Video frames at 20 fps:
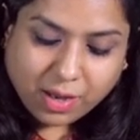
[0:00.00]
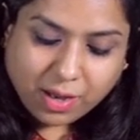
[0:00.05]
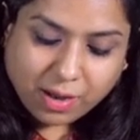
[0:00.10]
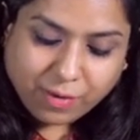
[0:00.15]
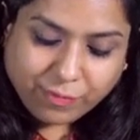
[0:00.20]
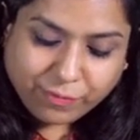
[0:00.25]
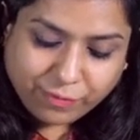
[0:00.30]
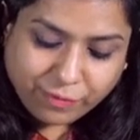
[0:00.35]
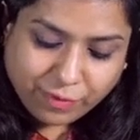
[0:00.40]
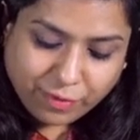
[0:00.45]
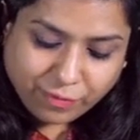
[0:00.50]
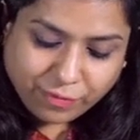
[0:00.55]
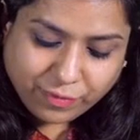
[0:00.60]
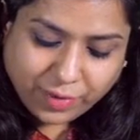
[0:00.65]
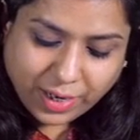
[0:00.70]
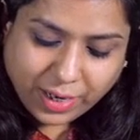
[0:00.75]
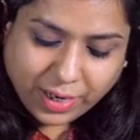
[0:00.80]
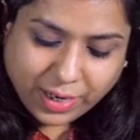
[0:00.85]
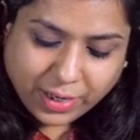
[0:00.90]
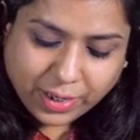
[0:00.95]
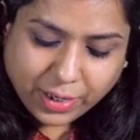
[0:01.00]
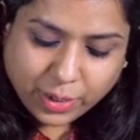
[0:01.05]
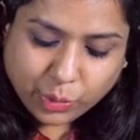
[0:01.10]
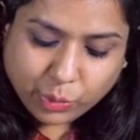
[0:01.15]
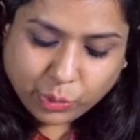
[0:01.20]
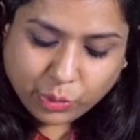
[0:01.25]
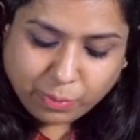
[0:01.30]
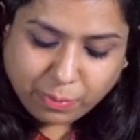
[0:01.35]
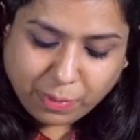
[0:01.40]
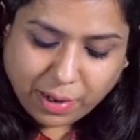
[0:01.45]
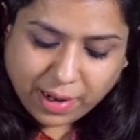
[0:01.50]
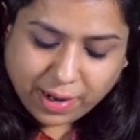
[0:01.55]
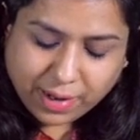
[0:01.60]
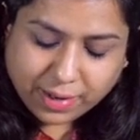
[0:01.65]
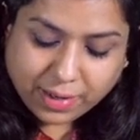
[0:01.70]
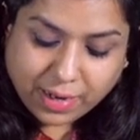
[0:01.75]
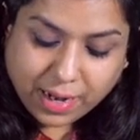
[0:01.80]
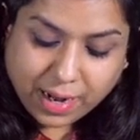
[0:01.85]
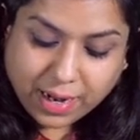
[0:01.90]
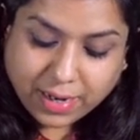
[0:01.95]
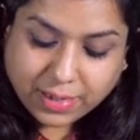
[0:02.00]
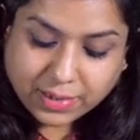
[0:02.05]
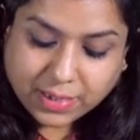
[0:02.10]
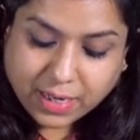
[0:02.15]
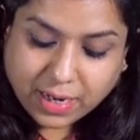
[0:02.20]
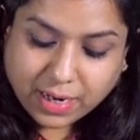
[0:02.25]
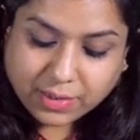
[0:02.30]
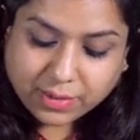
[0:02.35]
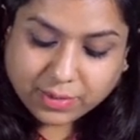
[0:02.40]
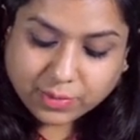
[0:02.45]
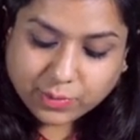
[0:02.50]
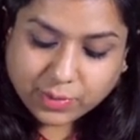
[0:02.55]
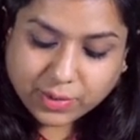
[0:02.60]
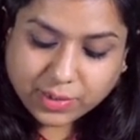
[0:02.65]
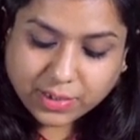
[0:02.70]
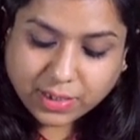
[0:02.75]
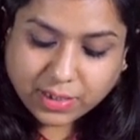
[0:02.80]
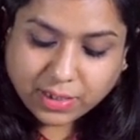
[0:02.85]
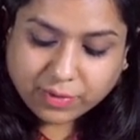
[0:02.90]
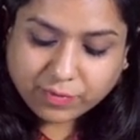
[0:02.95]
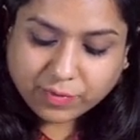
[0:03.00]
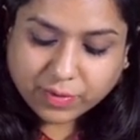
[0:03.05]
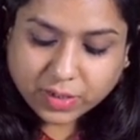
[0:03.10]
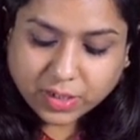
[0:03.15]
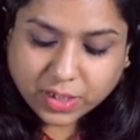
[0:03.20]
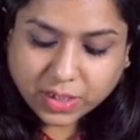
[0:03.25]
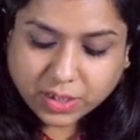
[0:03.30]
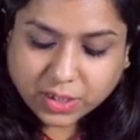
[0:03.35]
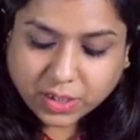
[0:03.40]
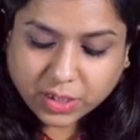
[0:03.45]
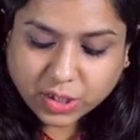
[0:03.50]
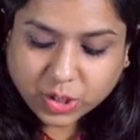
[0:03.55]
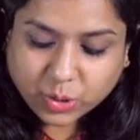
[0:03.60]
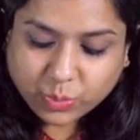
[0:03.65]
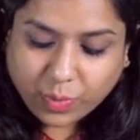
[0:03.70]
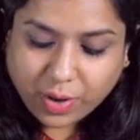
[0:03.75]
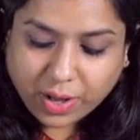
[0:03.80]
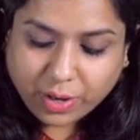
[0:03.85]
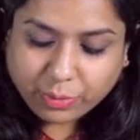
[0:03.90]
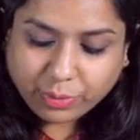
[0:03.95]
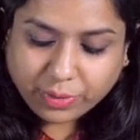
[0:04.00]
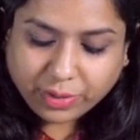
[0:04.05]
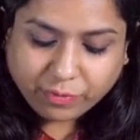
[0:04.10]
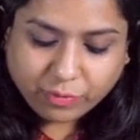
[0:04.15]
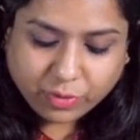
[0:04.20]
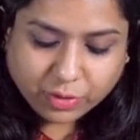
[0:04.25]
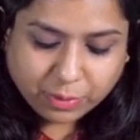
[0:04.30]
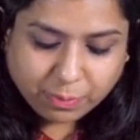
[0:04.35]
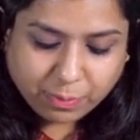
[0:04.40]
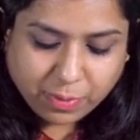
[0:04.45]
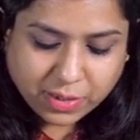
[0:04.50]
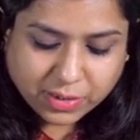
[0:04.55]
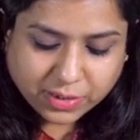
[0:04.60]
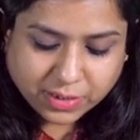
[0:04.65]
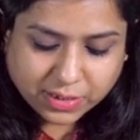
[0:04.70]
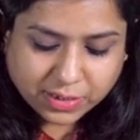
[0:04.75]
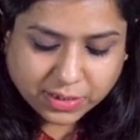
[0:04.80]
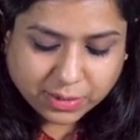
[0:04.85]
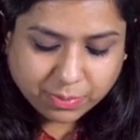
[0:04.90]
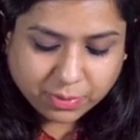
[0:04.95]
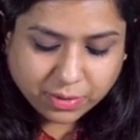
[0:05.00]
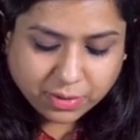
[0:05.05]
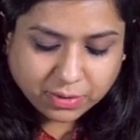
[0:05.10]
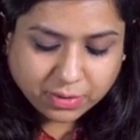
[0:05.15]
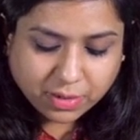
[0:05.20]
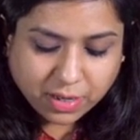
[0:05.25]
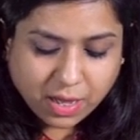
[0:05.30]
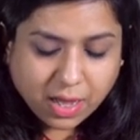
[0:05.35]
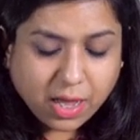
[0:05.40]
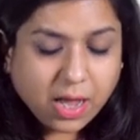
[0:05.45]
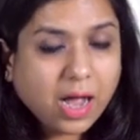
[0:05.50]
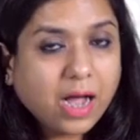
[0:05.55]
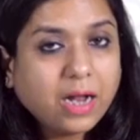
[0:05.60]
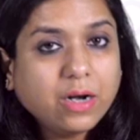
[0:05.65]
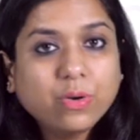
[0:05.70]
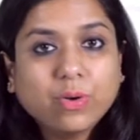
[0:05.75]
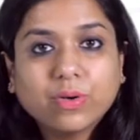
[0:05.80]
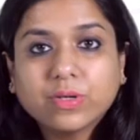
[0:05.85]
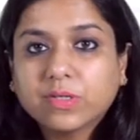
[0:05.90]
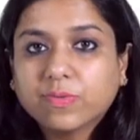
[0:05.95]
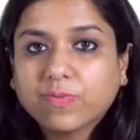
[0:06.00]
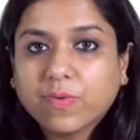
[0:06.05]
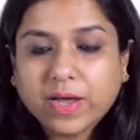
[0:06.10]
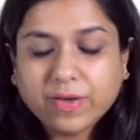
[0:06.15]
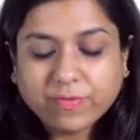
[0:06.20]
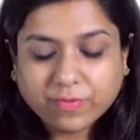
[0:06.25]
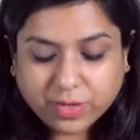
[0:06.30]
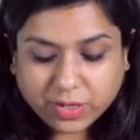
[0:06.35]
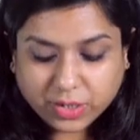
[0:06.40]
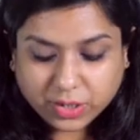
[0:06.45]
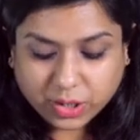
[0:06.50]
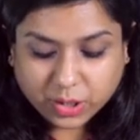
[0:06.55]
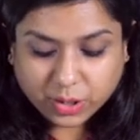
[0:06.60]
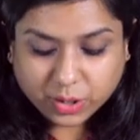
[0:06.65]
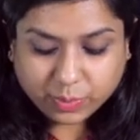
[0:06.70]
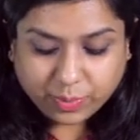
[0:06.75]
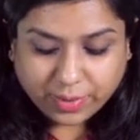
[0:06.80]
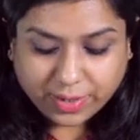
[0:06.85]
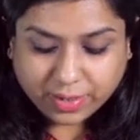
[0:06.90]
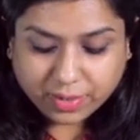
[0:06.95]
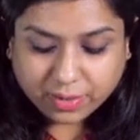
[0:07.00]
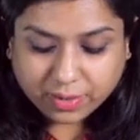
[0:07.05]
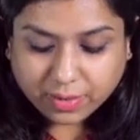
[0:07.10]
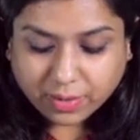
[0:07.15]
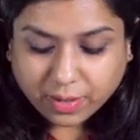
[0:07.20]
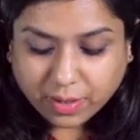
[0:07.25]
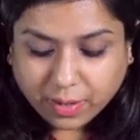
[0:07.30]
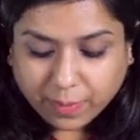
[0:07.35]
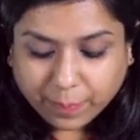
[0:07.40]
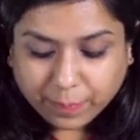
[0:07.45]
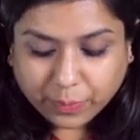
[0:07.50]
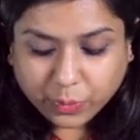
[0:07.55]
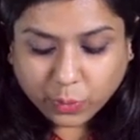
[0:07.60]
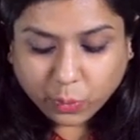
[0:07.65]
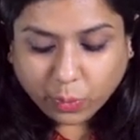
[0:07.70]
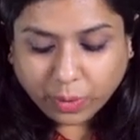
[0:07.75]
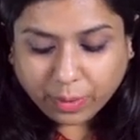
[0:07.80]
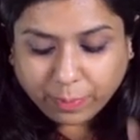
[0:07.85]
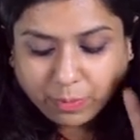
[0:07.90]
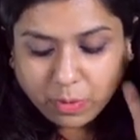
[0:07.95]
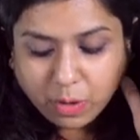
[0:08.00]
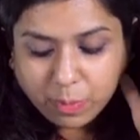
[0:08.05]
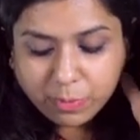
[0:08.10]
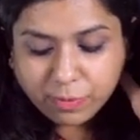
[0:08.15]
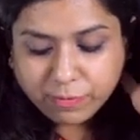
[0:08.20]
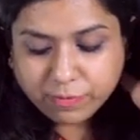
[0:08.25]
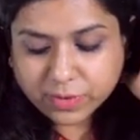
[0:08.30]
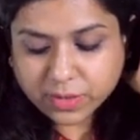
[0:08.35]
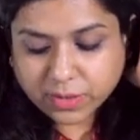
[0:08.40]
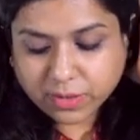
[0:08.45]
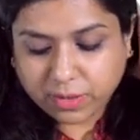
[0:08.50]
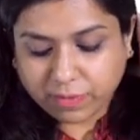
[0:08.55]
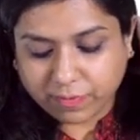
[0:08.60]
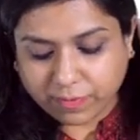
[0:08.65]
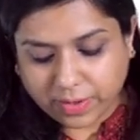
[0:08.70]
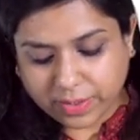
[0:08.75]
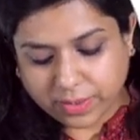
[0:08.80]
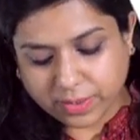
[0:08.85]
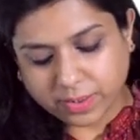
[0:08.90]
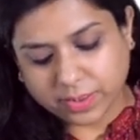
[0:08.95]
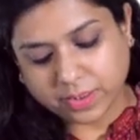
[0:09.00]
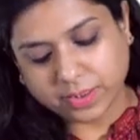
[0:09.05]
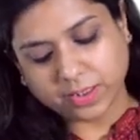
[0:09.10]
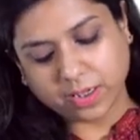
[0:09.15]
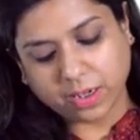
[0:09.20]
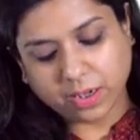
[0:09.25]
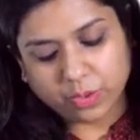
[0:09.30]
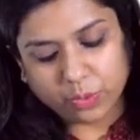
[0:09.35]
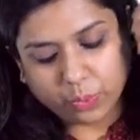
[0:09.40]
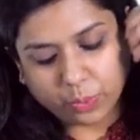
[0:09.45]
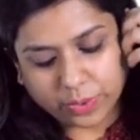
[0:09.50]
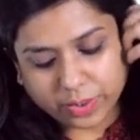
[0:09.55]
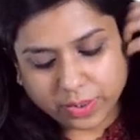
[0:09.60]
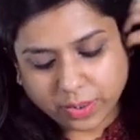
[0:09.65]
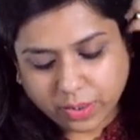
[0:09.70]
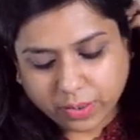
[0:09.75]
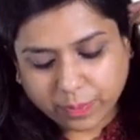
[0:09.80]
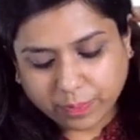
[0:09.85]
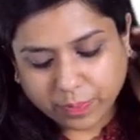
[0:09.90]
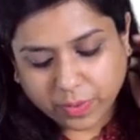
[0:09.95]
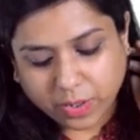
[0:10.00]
A 58-year-old man has had increasing difficulty swallowing for the past 6 months and lost 5 kgs weight. No abnormal physical findings are noted.